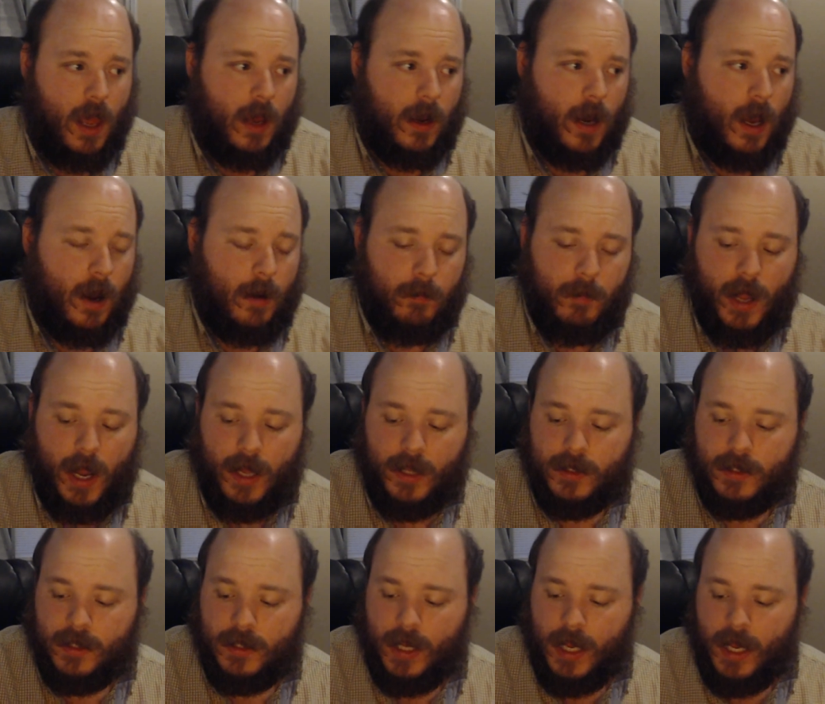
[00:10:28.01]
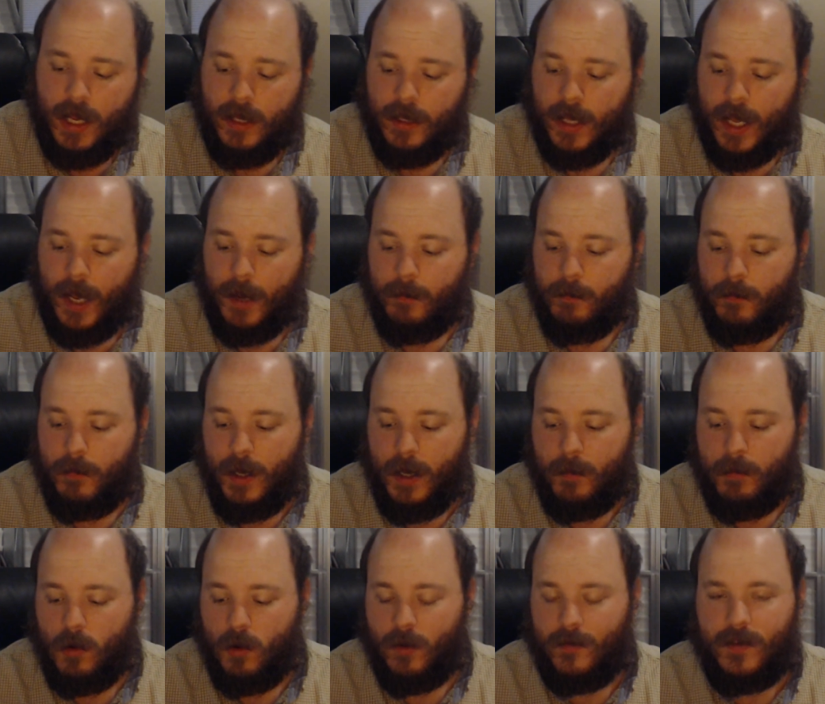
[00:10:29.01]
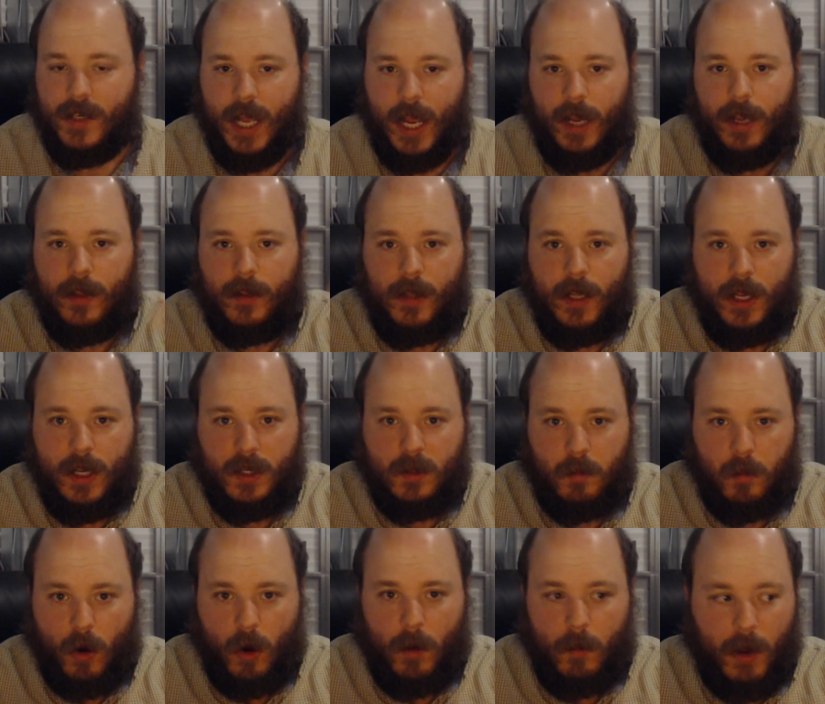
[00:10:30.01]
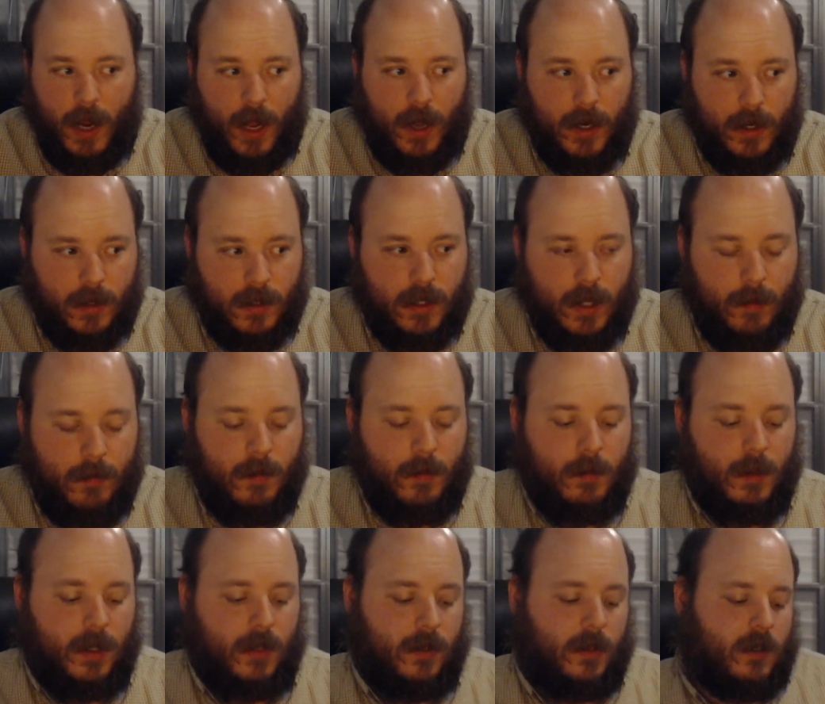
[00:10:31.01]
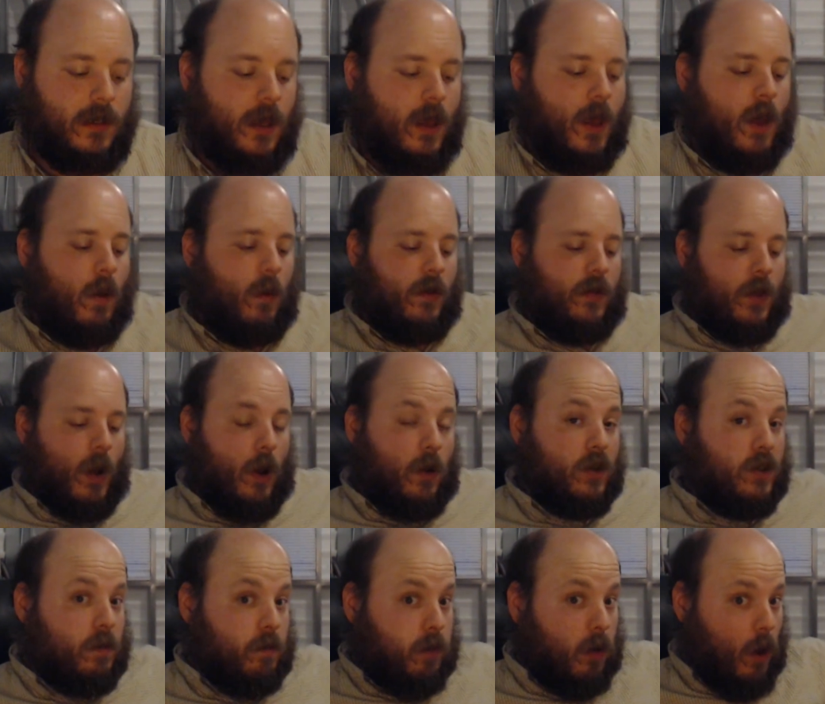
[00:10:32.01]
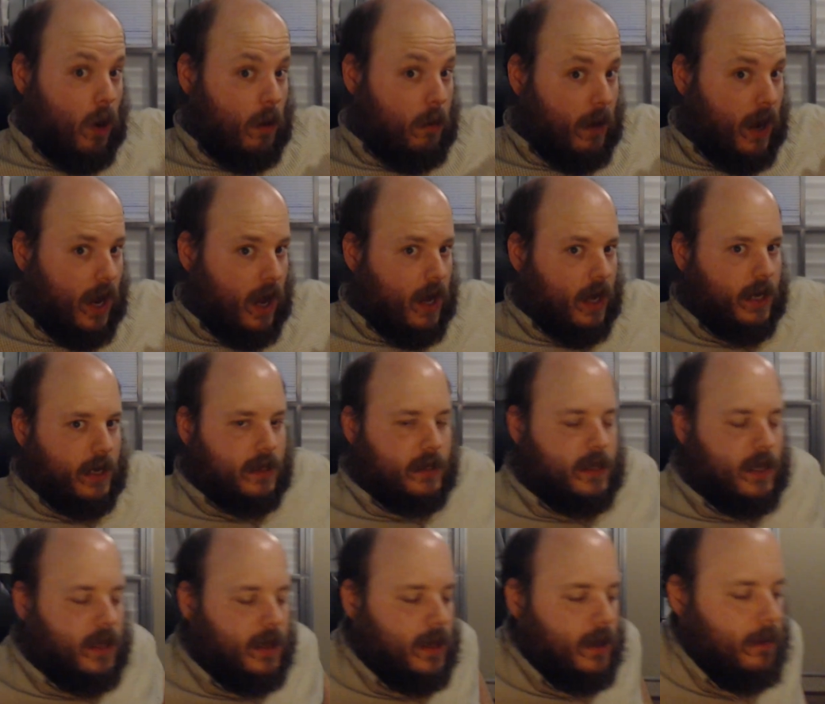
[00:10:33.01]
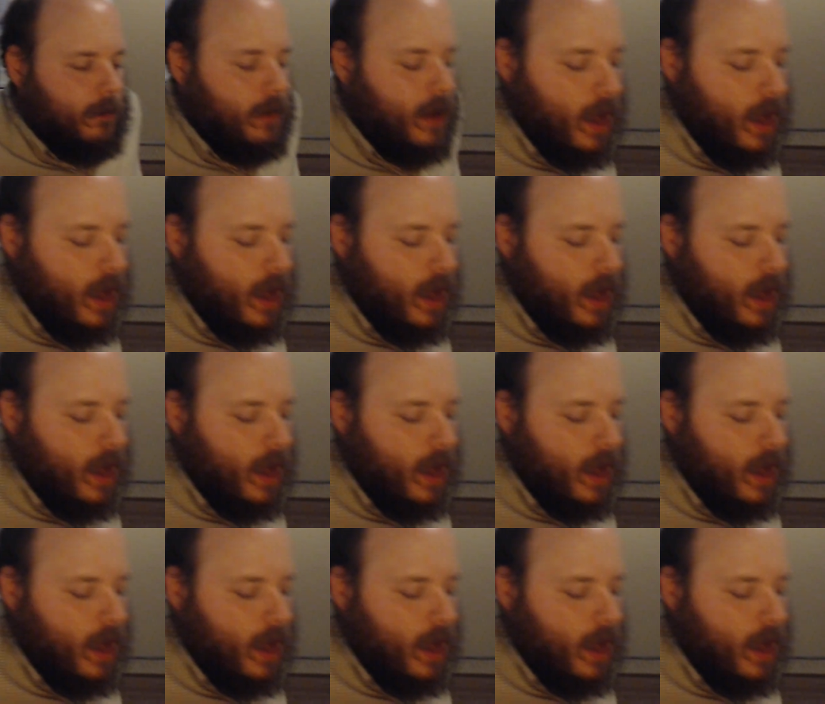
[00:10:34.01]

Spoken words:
Now, I'm not saying that people who've taken these probiotic supplements with those probiotics in them,